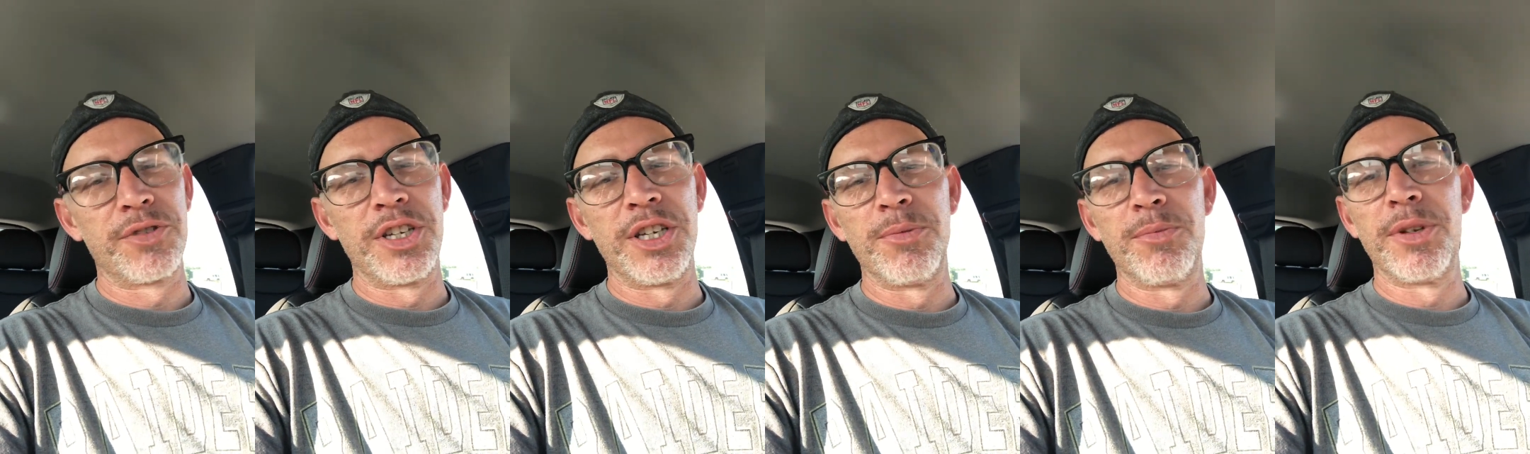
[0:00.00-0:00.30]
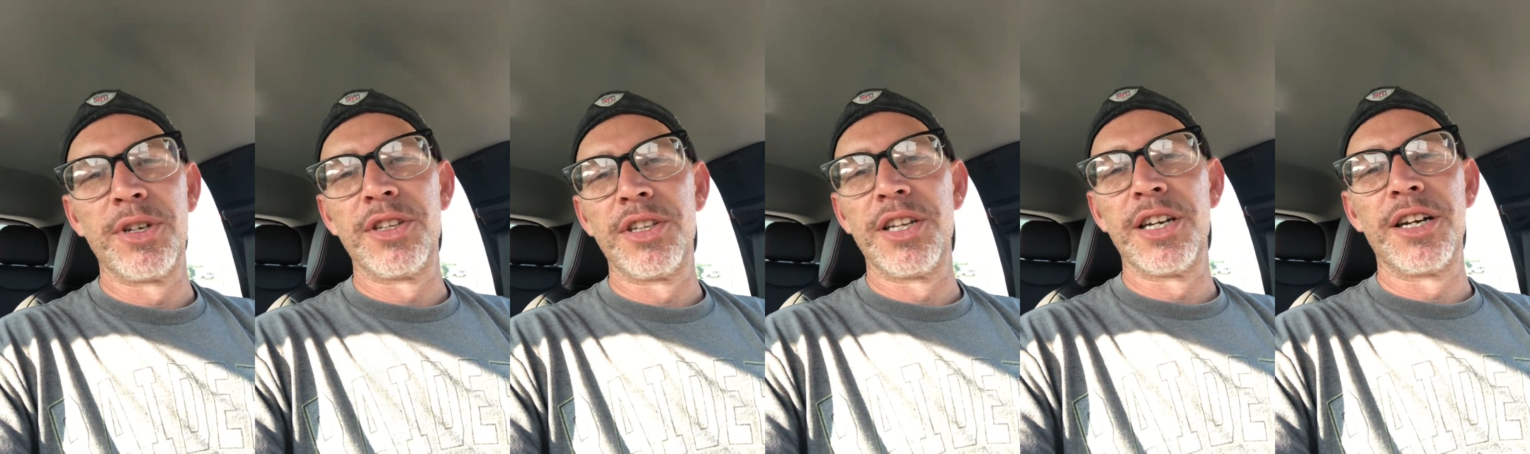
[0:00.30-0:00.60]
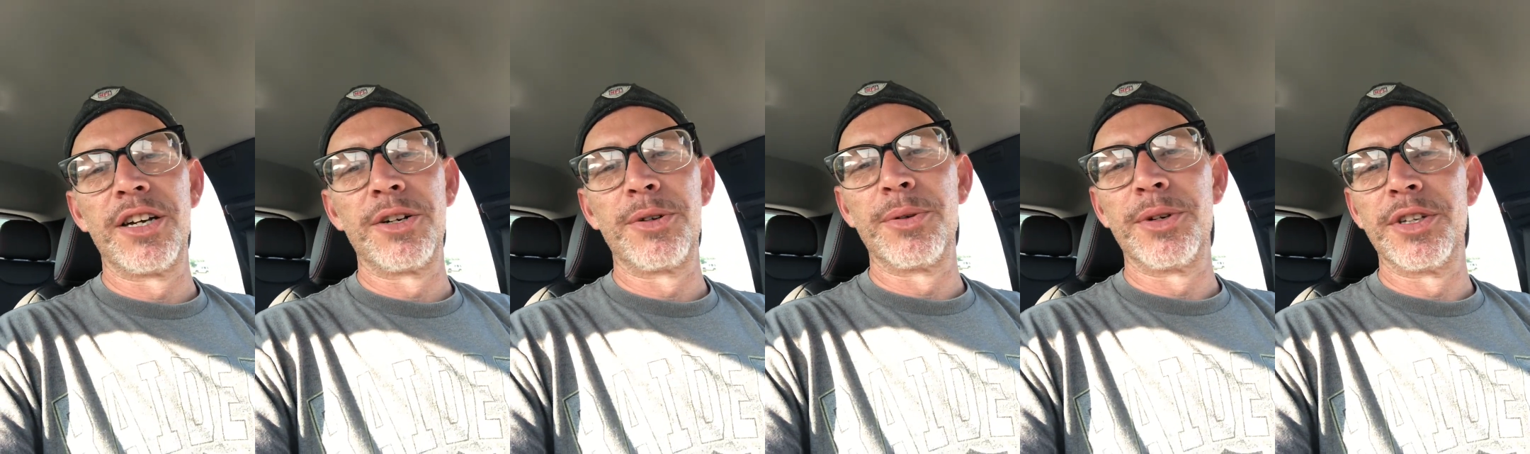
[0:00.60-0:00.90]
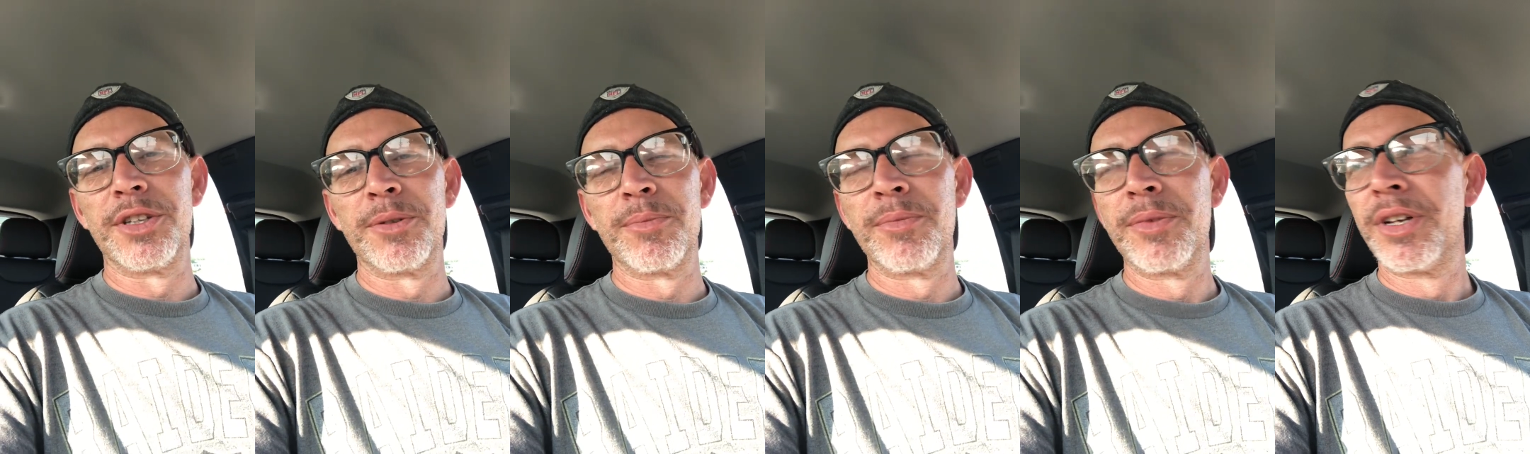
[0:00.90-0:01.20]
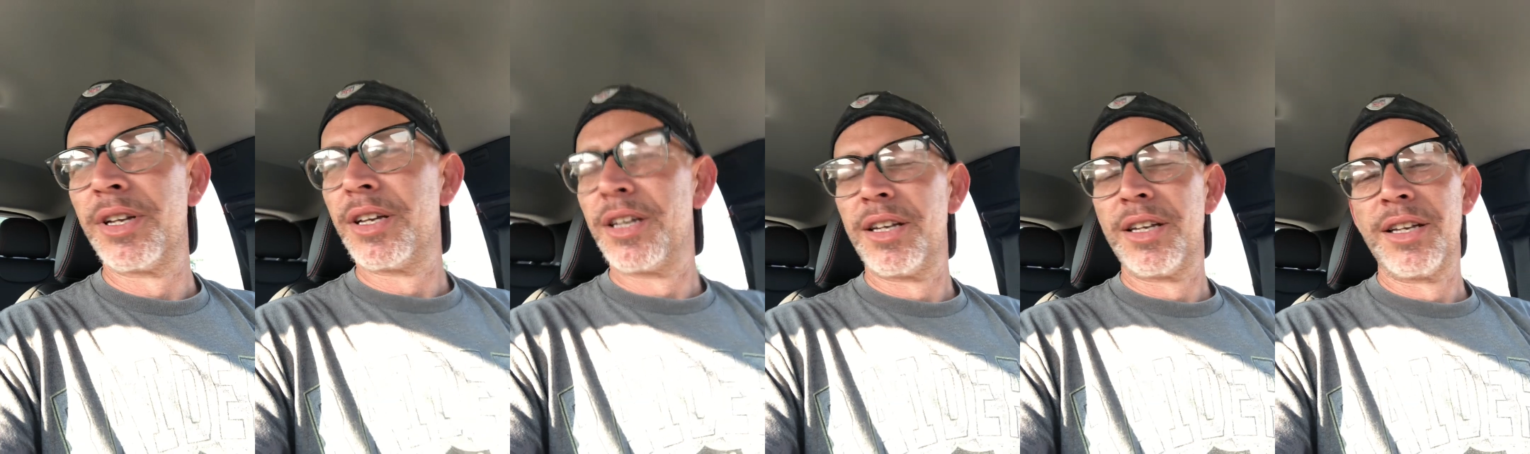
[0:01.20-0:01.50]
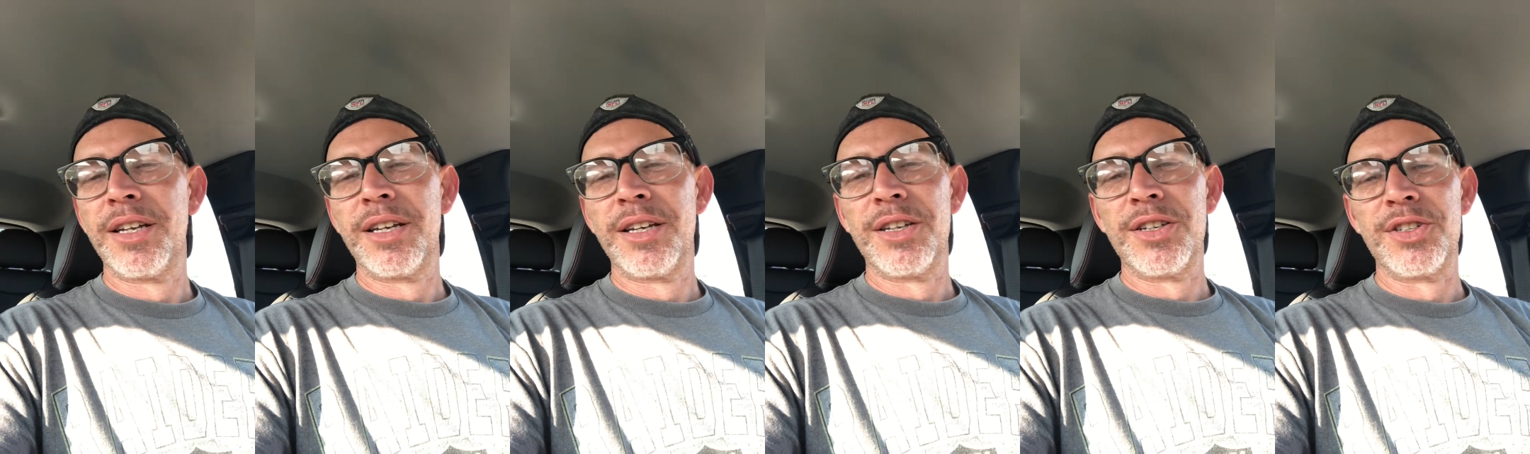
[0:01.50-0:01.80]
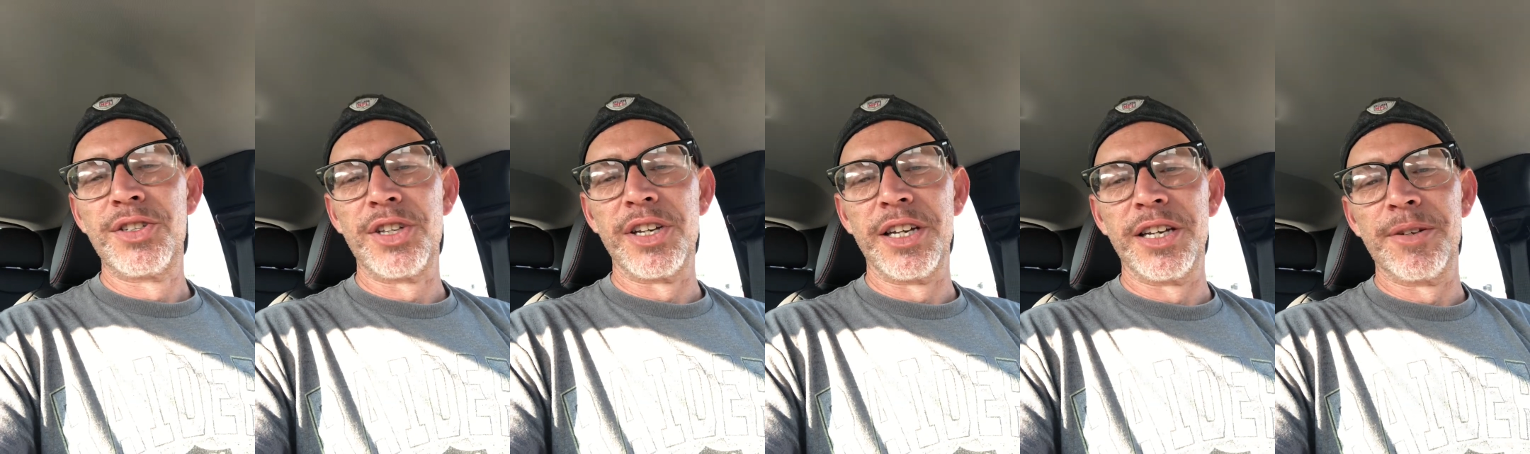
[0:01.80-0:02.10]
Keep me in the algorithm.
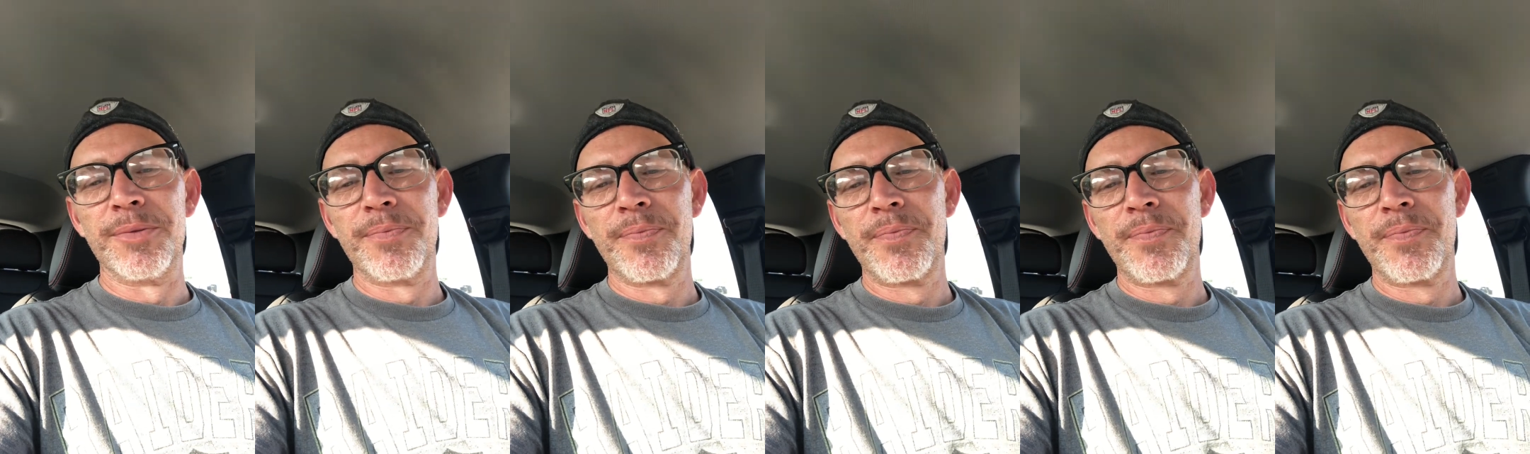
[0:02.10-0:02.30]
See ya.